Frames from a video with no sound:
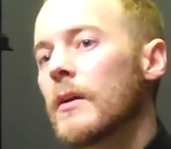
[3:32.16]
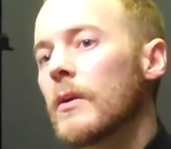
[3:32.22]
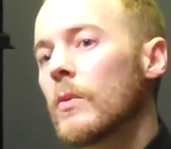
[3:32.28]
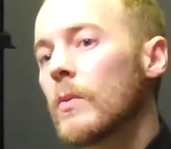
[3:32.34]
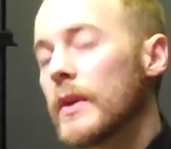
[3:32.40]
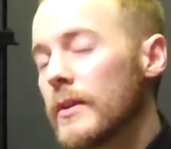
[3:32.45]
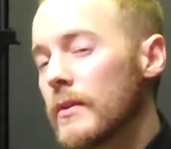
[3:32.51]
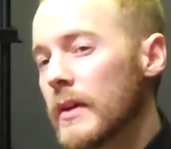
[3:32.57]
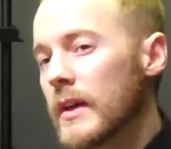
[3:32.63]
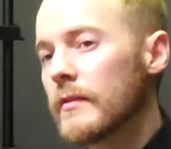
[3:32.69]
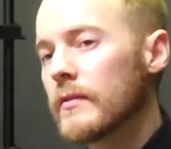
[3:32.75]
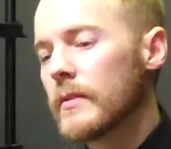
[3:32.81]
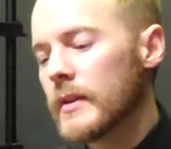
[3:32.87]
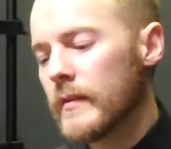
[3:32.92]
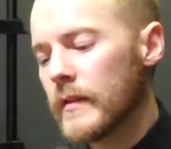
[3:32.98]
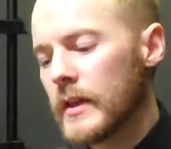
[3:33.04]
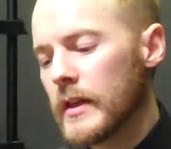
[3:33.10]
When you have
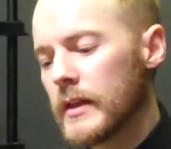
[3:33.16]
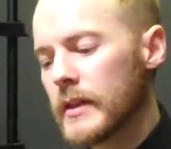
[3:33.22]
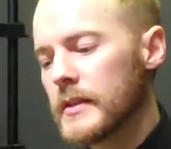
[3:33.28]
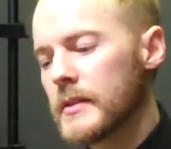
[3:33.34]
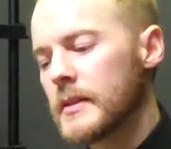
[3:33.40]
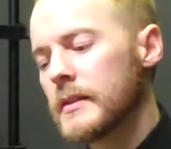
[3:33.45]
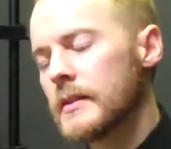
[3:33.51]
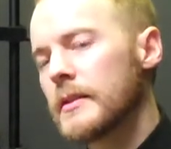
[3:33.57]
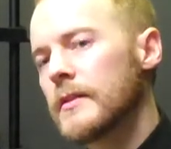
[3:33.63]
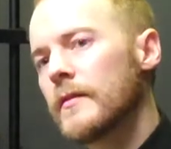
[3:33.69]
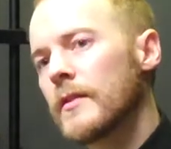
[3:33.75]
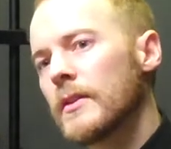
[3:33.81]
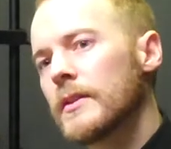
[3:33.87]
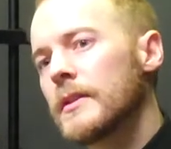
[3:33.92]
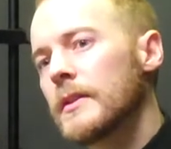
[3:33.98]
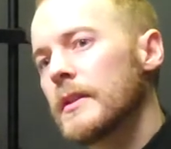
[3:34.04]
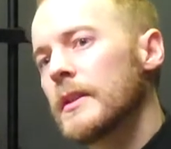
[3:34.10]
one of the eyes
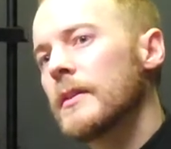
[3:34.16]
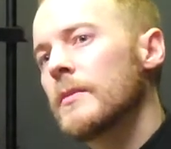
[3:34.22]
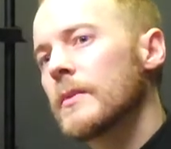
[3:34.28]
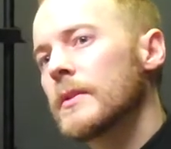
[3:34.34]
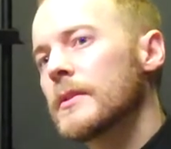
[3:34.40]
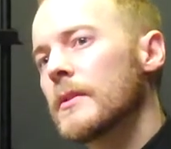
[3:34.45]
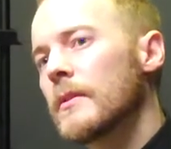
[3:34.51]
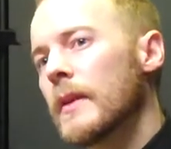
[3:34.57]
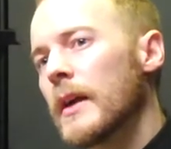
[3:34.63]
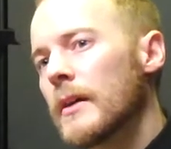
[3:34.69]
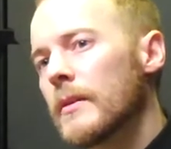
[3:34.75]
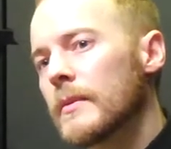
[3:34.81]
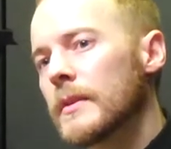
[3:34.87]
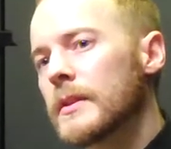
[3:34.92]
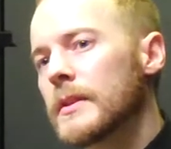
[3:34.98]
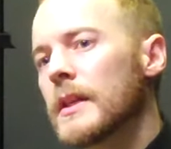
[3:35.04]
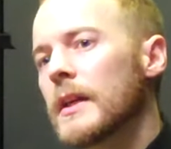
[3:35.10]
diverted inwards or
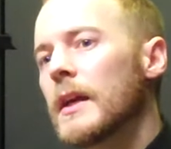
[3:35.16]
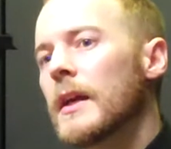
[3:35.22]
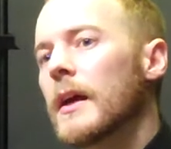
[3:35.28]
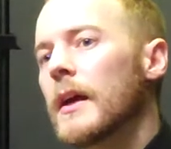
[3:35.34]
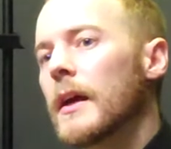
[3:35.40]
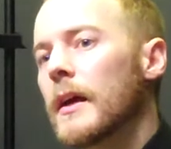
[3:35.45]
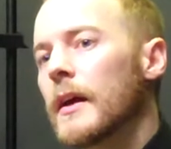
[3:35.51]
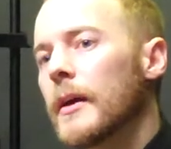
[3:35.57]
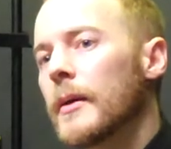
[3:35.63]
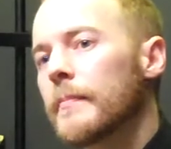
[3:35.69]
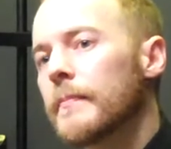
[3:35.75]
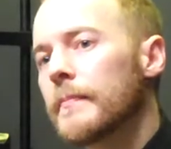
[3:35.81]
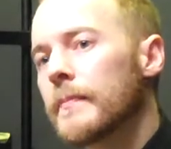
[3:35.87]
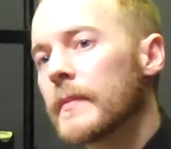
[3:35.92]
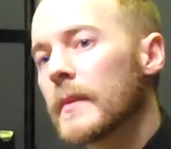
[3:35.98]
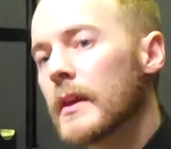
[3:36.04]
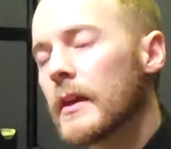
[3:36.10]
outwards,
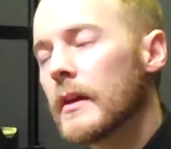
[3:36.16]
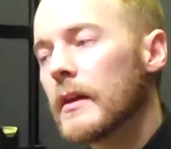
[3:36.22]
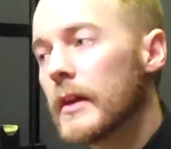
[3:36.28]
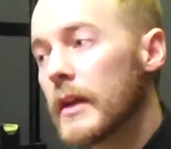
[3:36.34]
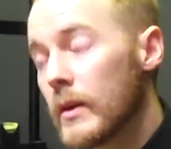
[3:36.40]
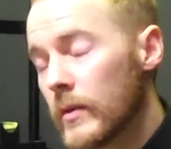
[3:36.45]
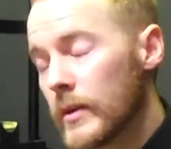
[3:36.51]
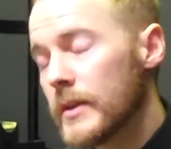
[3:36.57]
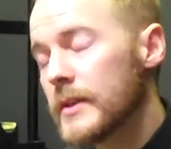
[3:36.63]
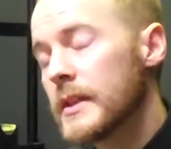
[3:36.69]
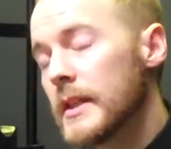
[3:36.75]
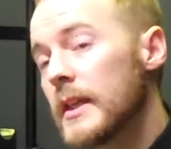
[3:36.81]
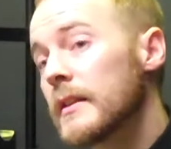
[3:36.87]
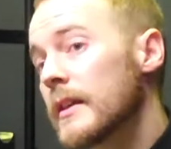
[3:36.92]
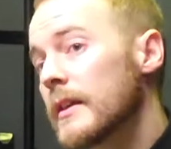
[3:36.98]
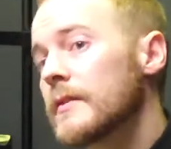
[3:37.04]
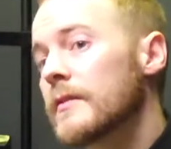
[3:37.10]
what you
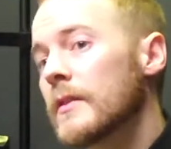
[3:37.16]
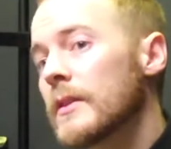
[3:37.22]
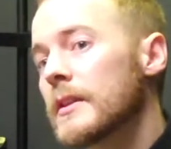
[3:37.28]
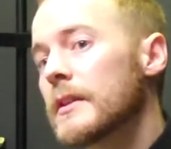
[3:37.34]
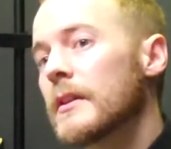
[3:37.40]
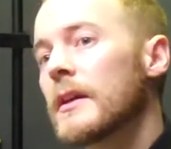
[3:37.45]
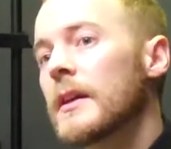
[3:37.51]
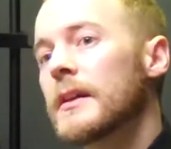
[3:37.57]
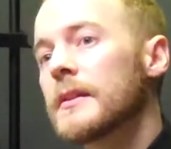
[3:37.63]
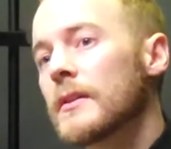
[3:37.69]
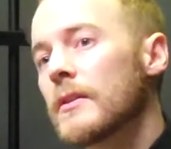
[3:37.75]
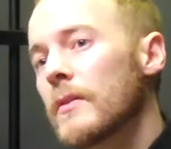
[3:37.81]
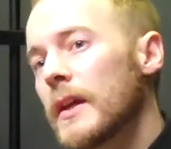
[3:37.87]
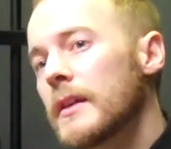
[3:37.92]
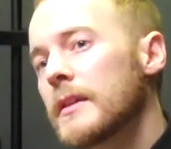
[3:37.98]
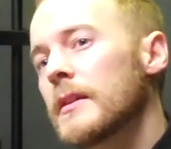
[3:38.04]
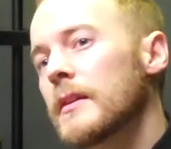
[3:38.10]
see in that diverted eye is a
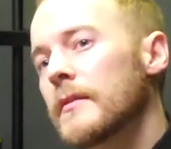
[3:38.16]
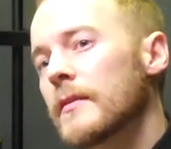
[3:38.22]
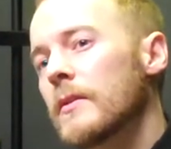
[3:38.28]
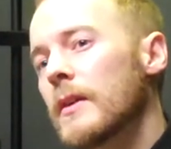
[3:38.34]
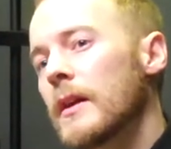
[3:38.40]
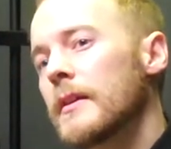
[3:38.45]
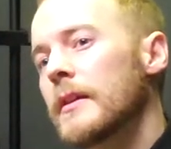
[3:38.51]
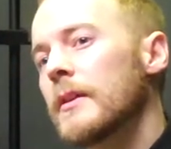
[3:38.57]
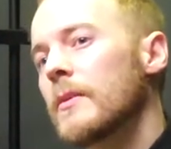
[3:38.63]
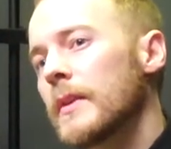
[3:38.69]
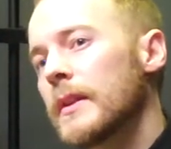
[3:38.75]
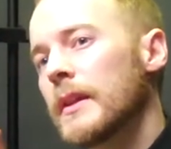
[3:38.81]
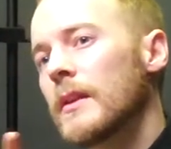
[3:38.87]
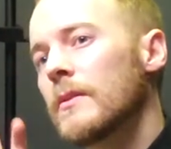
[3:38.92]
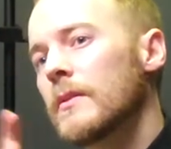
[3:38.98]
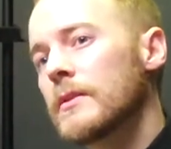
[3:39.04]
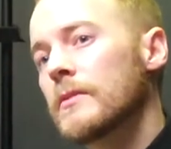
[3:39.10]
great deal of crowding when
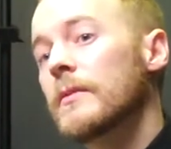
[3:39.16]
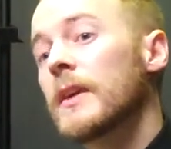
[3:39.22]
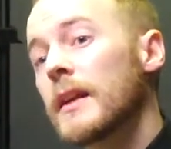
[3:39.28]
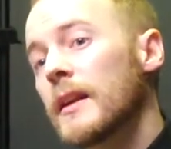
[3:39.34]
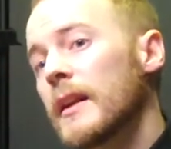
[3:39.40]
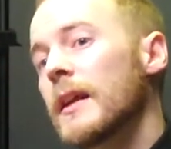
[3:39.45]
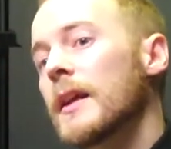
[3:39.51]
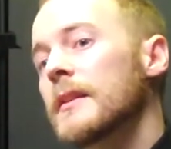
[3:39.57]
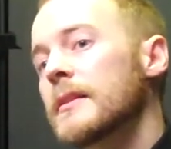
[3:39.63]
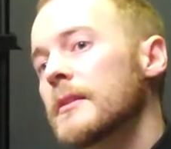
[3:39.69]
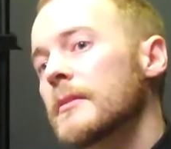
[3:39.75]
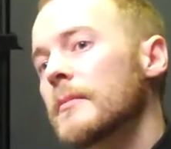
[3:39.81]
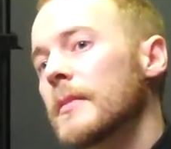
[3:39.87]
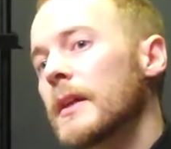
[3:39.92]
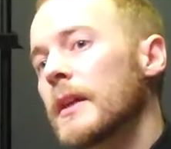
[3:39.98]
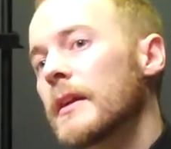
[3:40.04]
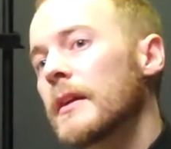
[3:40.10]
they look directly at
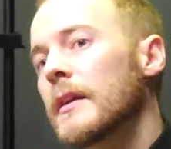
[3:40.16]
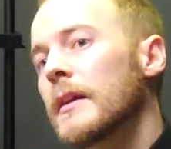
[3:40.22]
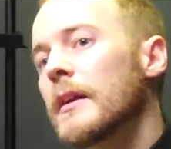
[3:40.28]
something.